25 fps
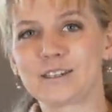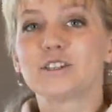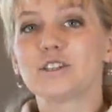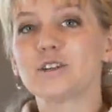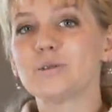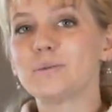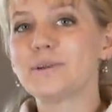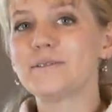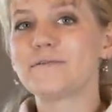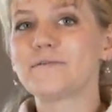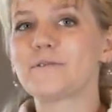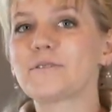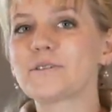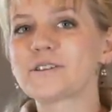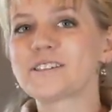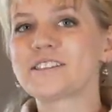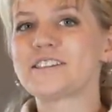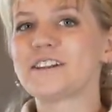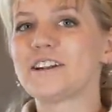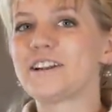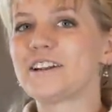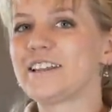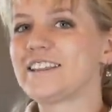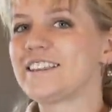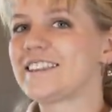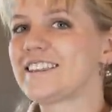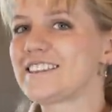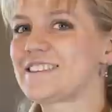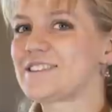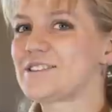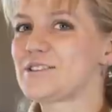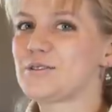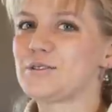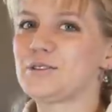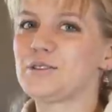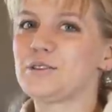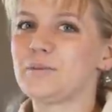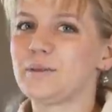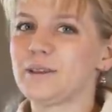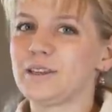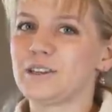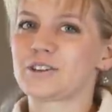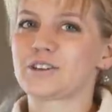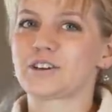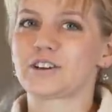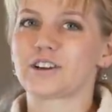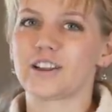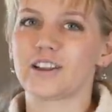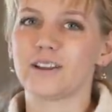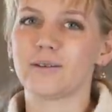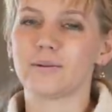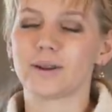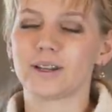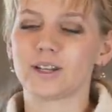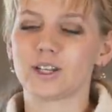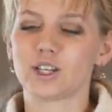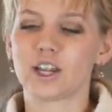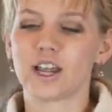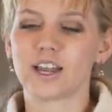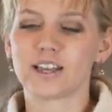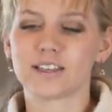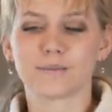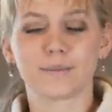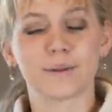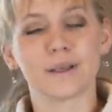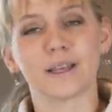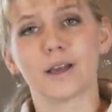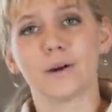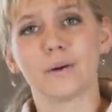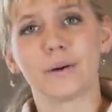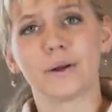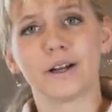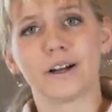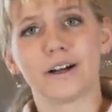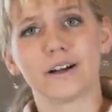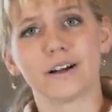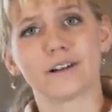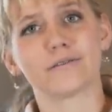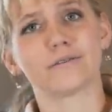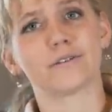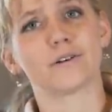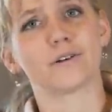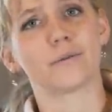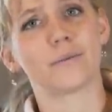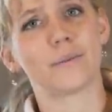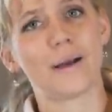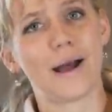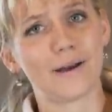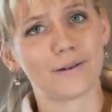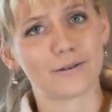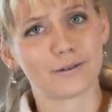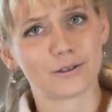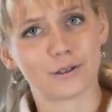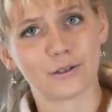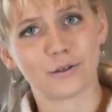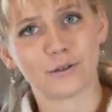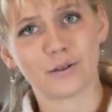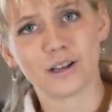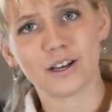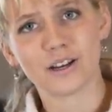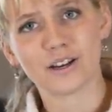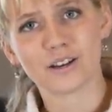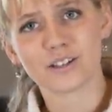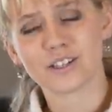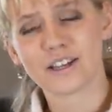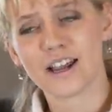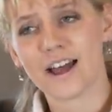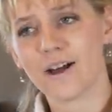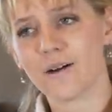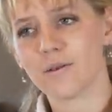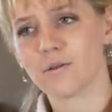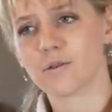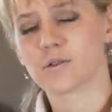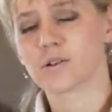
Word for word: So before starting this YouTubing journey, which has been going on for about 2 years now,